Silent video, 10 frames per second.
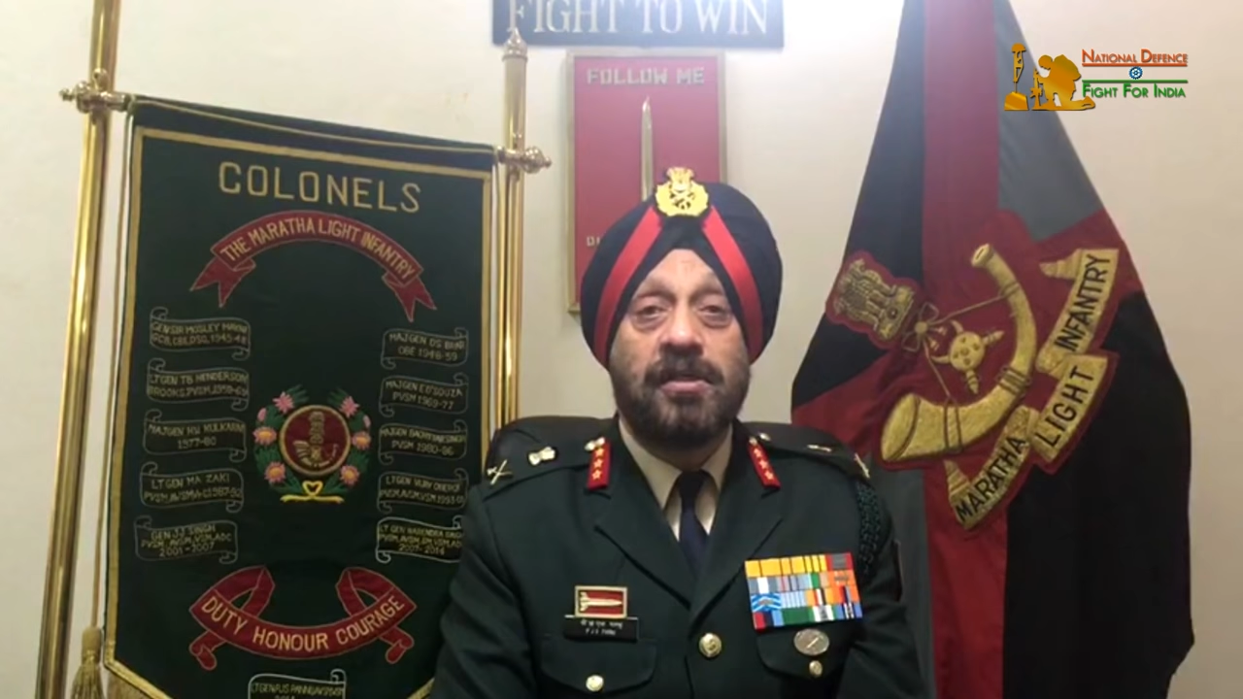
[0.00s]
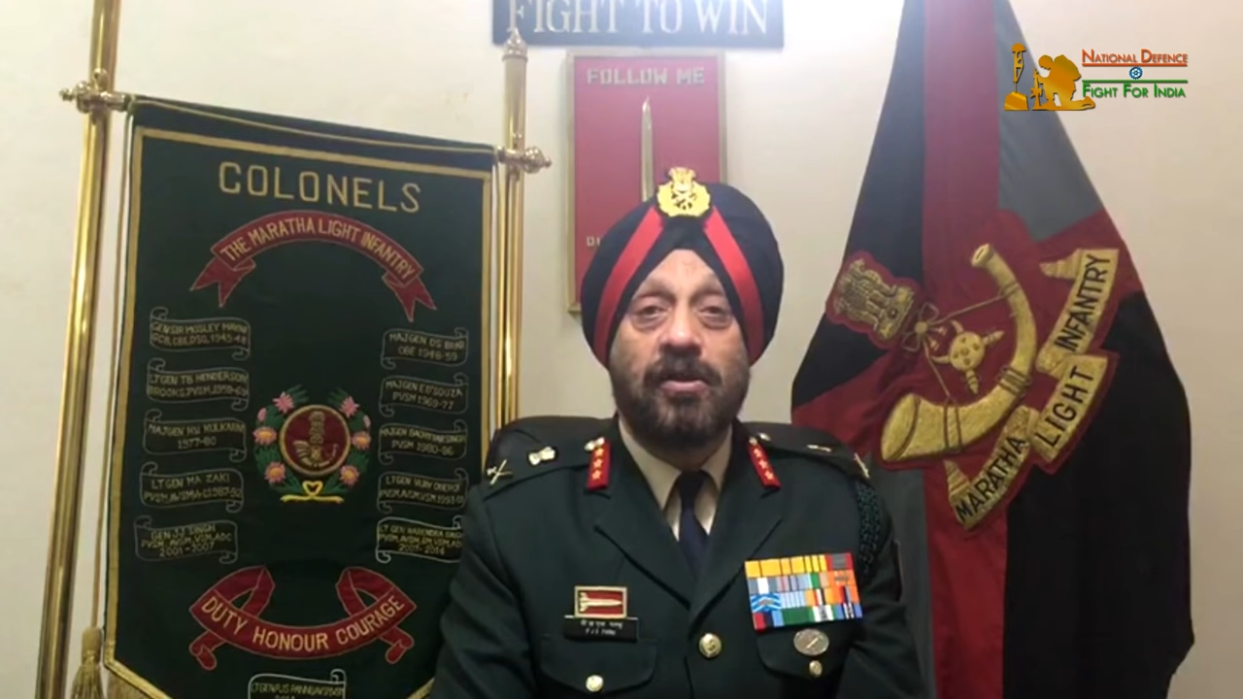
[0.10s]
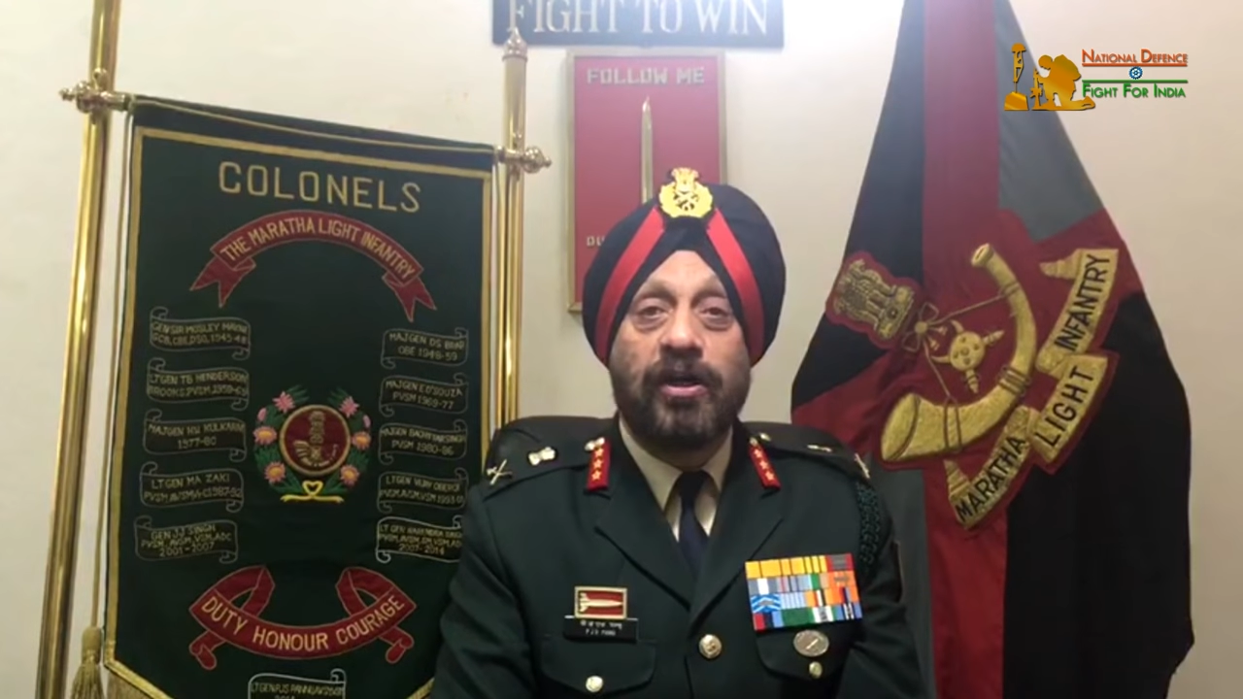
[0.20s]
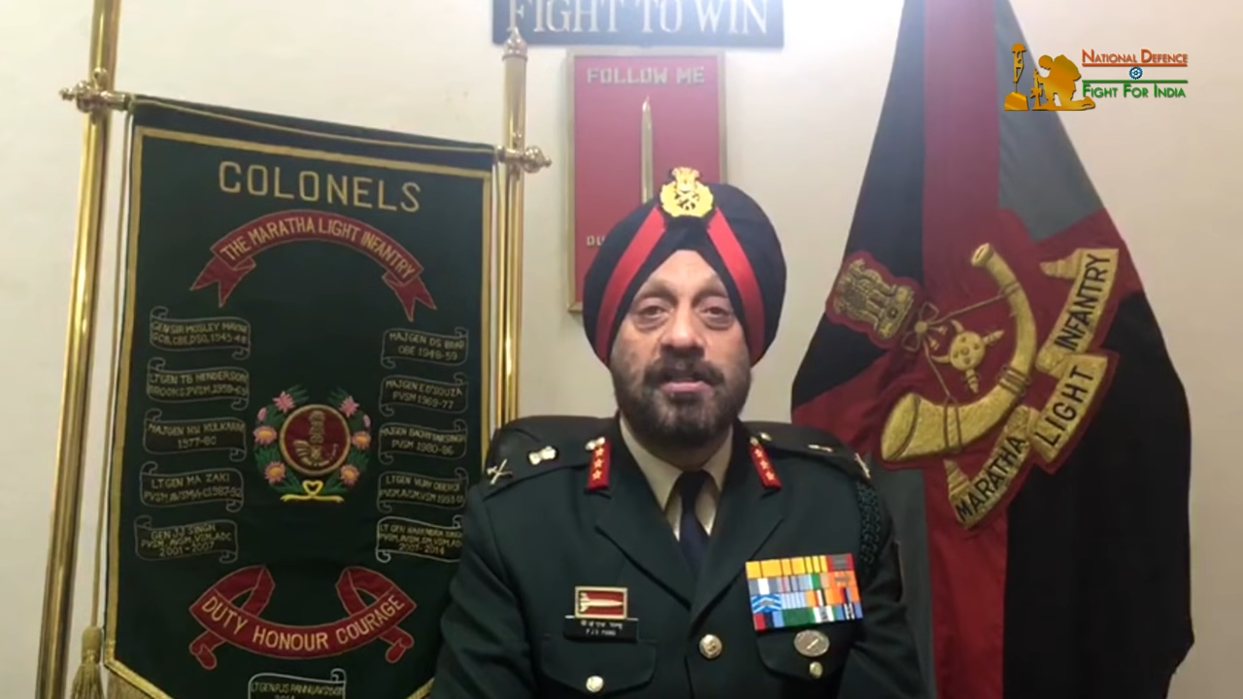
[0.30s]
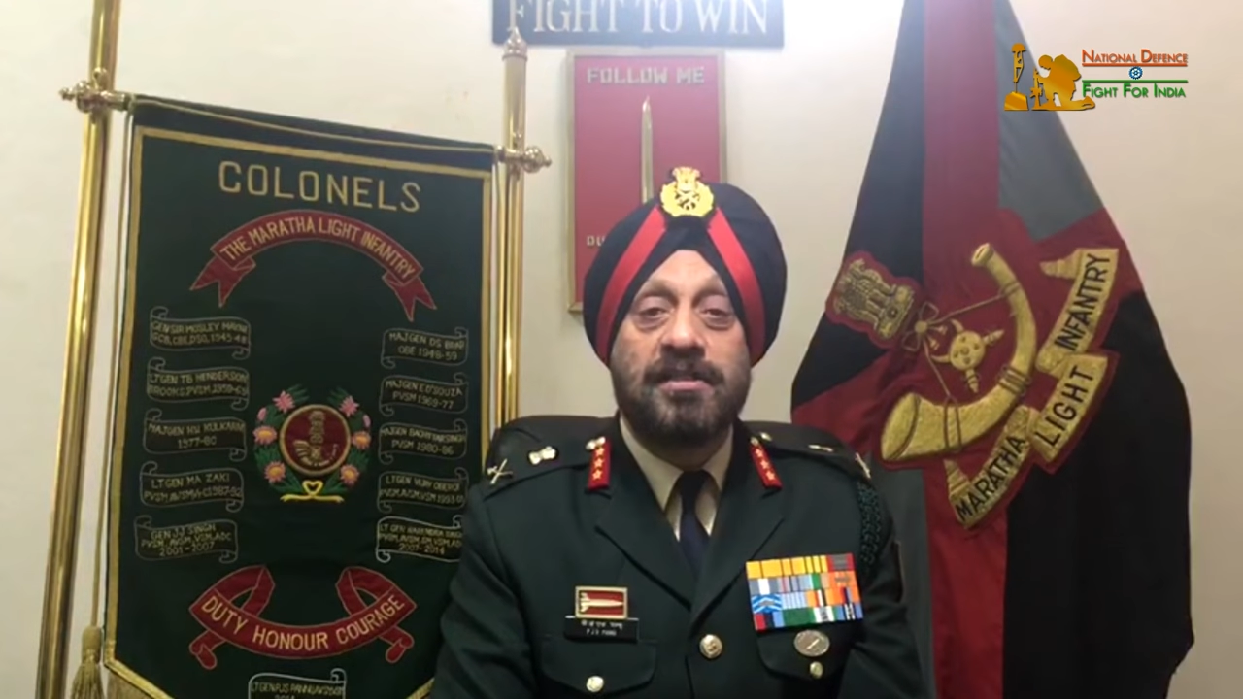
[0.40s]

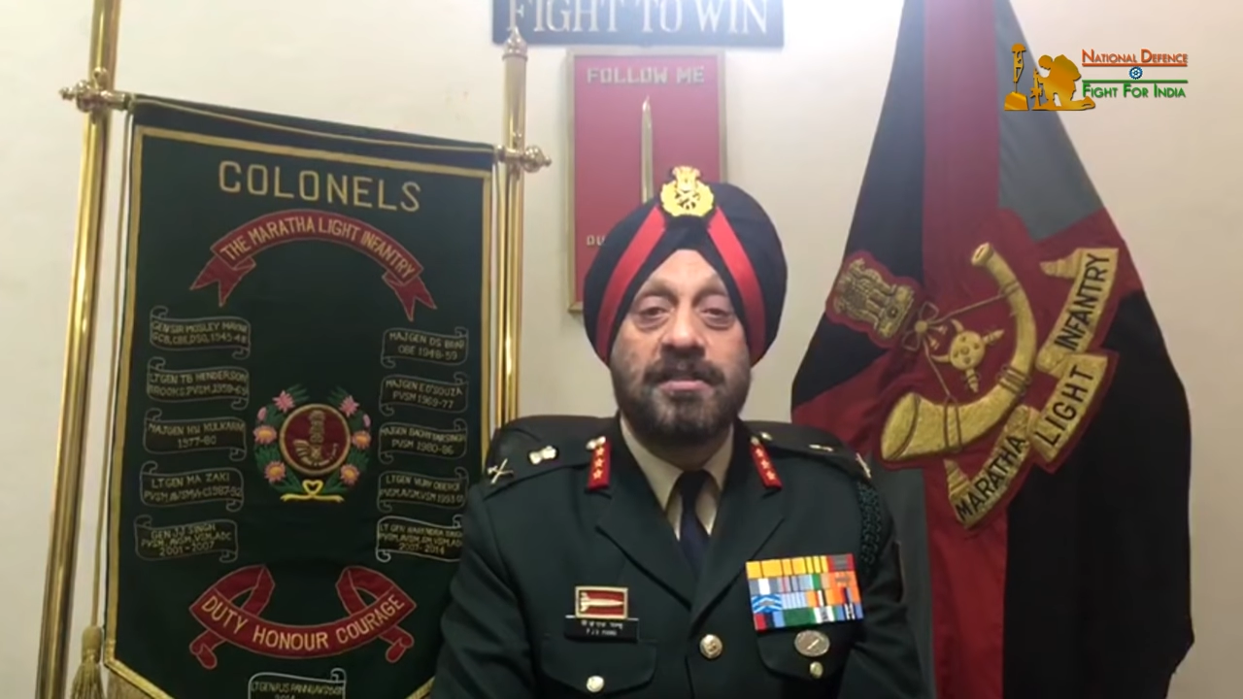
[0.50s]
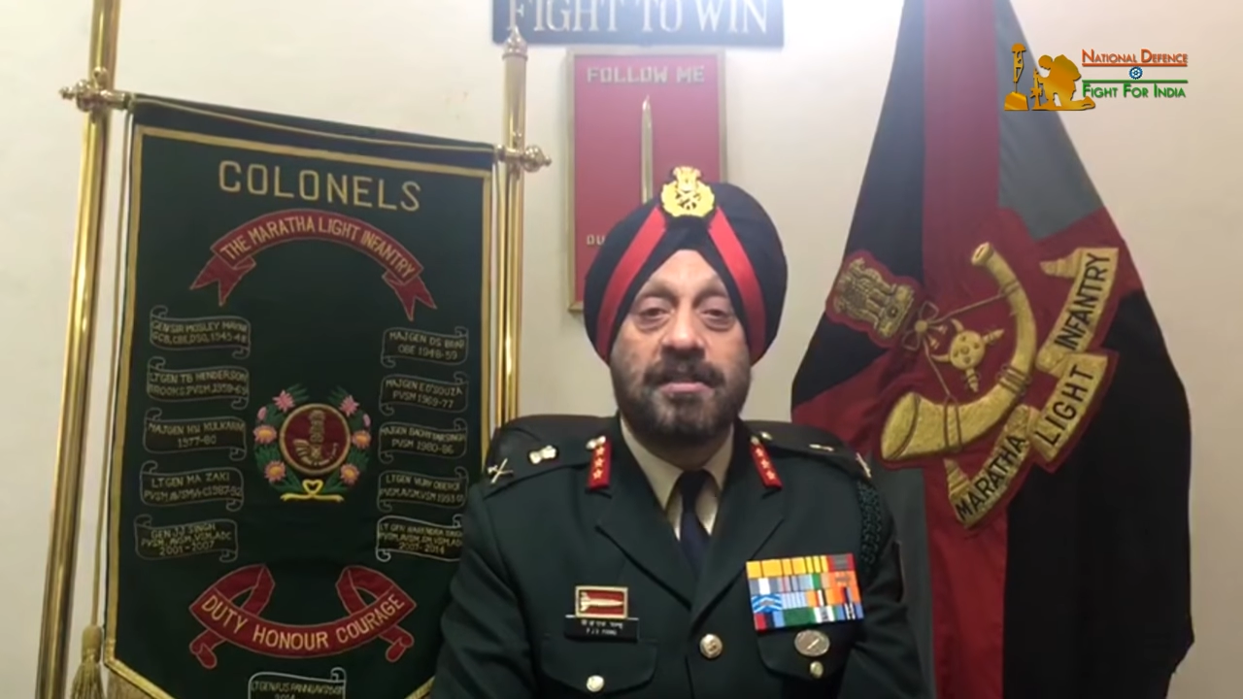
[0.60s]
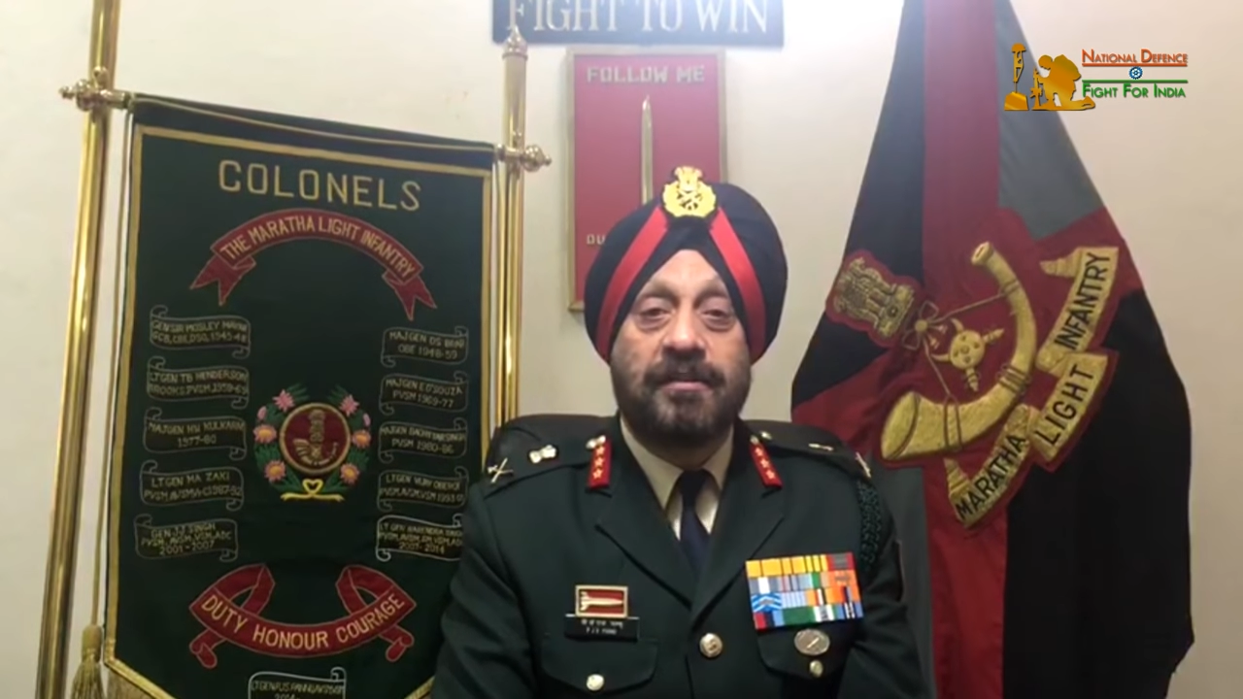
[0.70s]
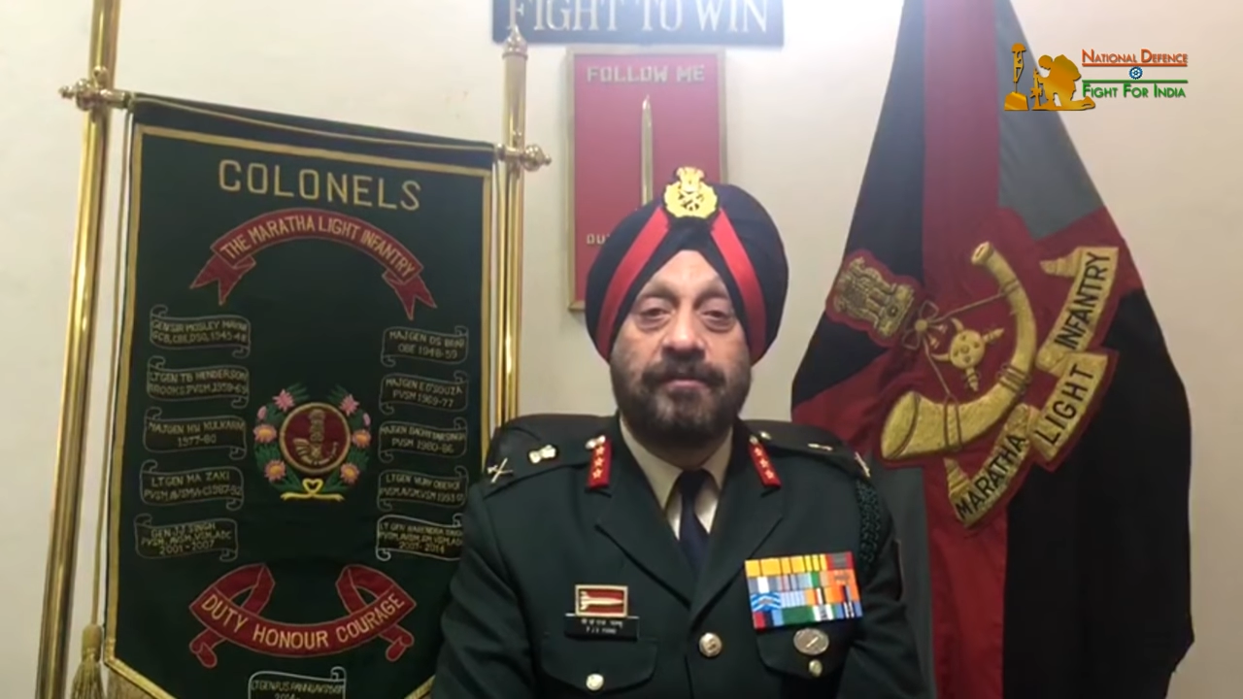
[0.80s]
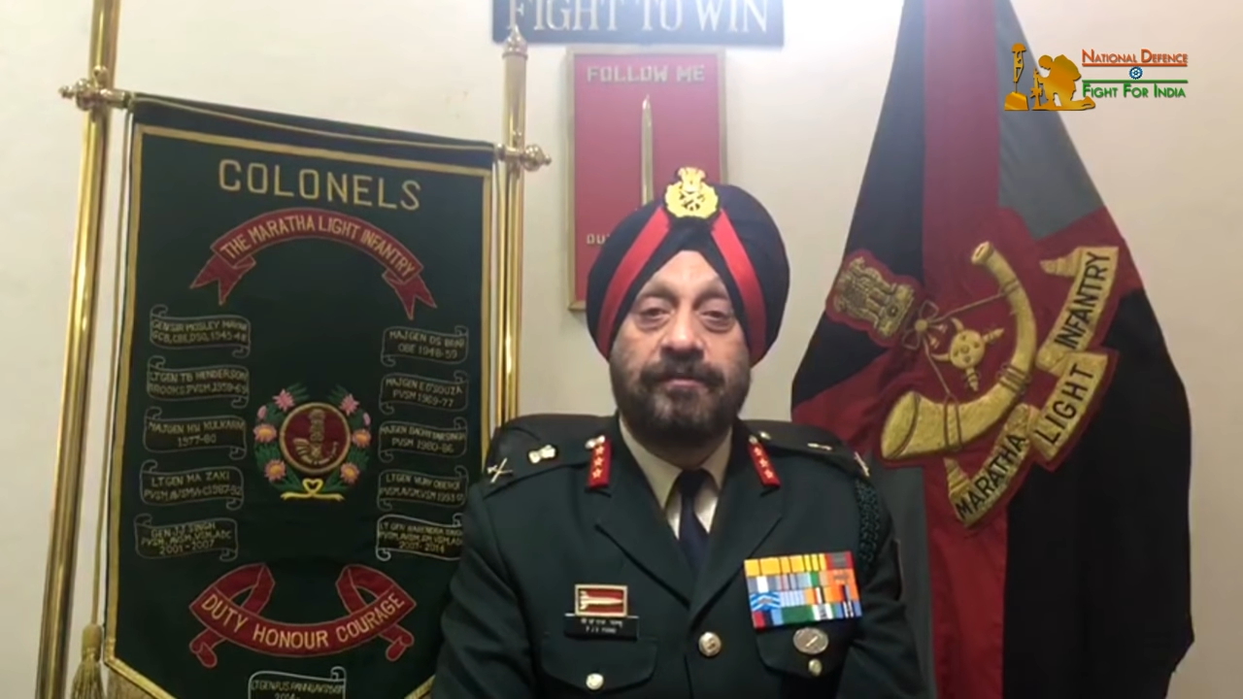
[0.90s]
Royals.